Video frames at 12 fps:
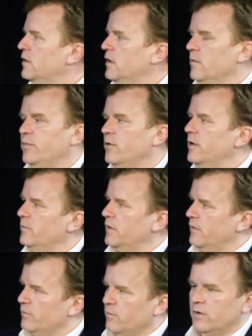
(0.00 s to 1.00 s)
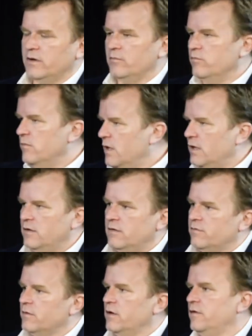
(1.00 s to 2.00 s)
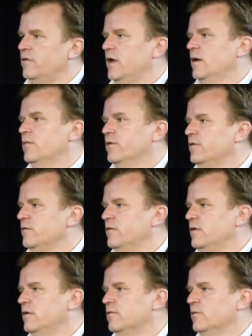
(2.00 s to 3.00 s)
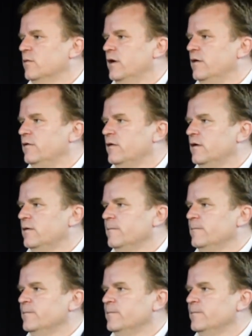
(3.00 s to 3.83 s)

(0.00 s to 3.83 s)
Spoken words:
an appointment is one of many different examples of the different ways that